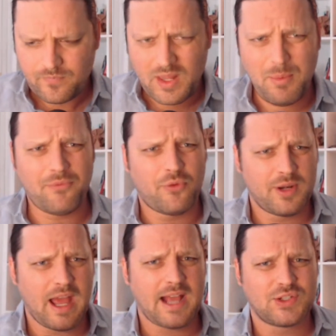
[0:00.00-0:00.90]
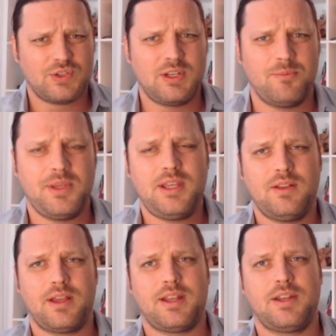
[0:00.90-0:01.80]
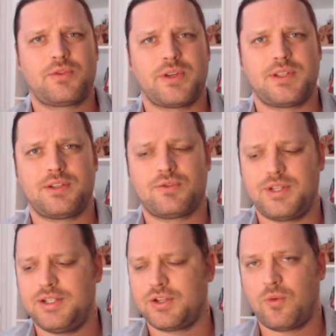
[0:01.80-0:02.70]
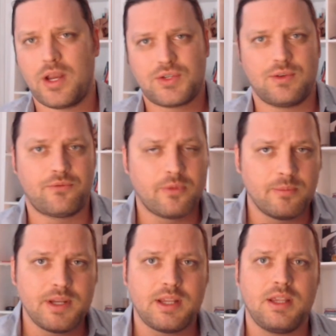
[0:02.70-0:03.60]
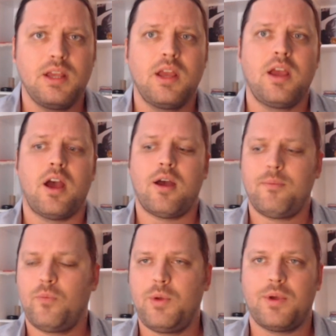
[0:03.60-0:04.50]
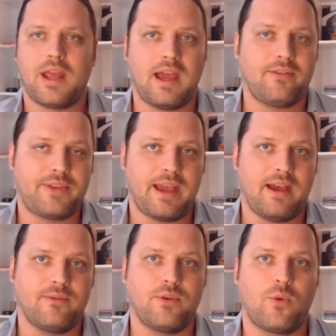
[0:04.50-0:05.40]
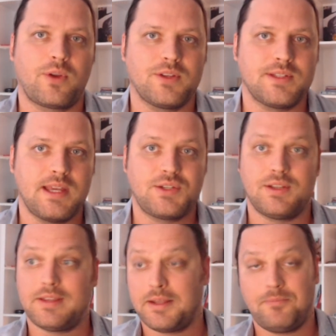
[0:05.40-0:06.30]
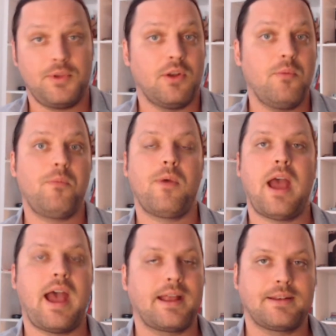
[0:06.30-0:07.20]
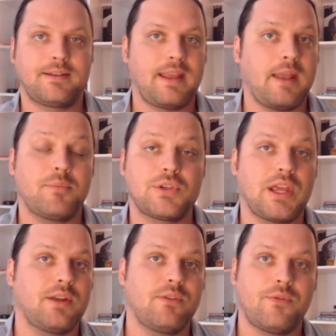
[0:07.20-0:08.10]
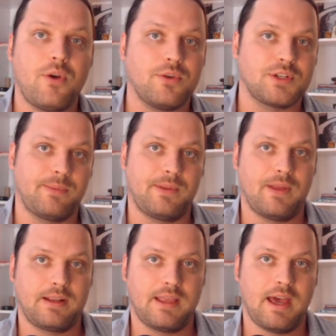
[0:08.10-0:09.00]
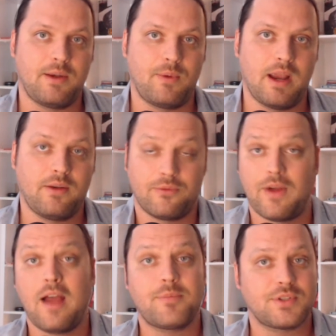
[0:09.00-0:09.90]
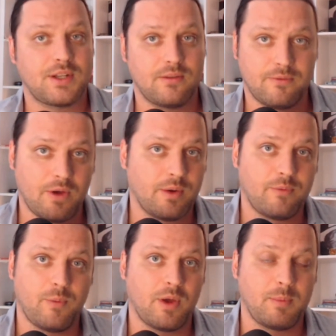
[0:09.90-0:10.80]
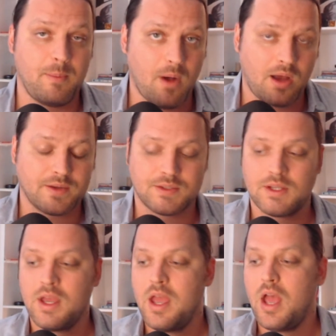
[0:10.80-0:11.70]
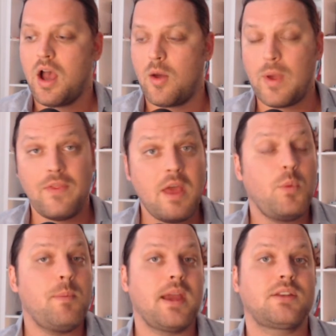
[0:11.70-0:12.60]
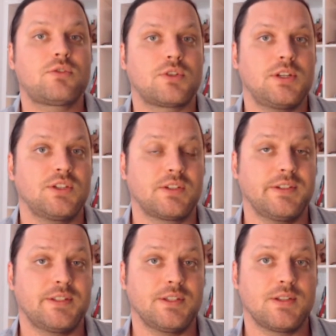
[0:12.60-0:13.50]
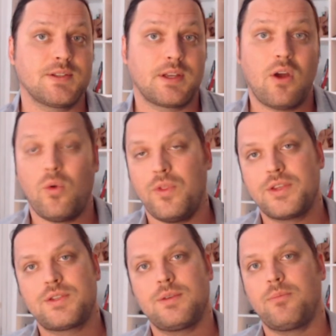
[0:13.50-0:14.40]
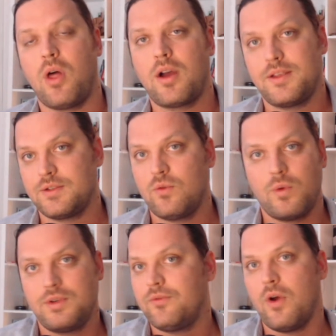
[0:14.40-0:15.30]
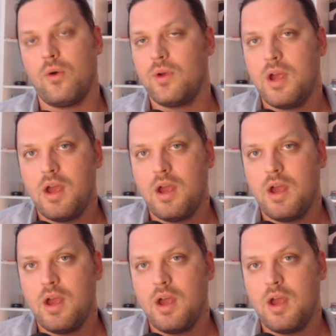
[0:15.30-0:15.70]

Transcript: But for it actually to be like an interesting strategic question for me, we would have to have an organization that had 10% of the vote or something like that, right? Or 5% of the vote, if we want to be modest. And then we make strategic decisions like, oh, this block is going to vote